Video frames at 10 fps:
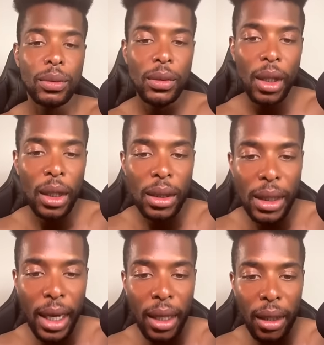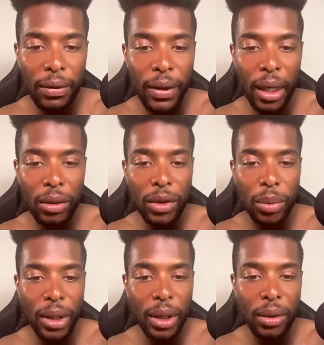Sadly, her followers
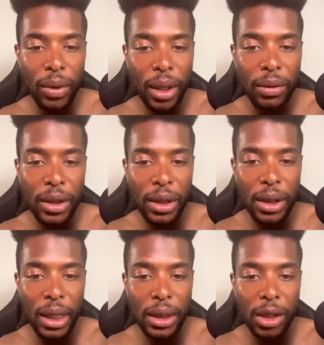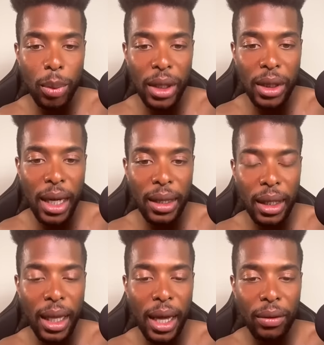believe whatever she says, especially after
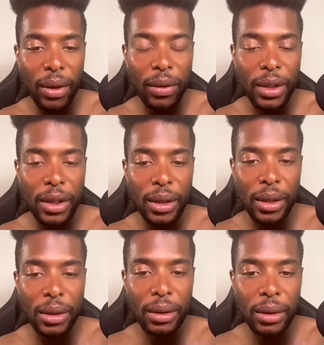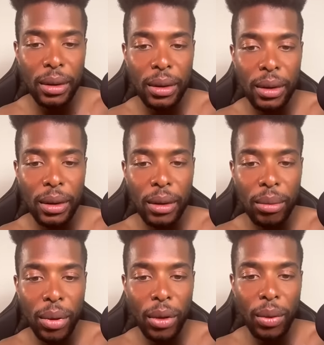live with Chrisean. Blue
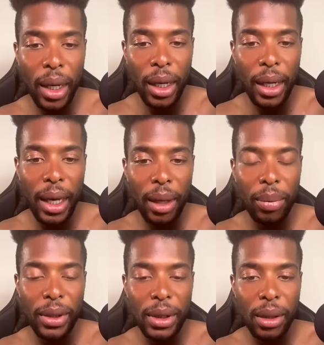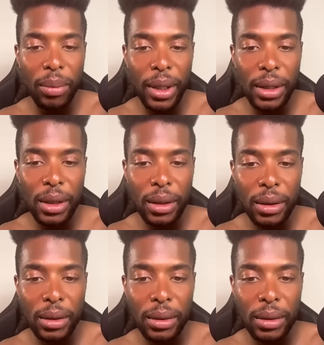Rock and Hot Piss are besties.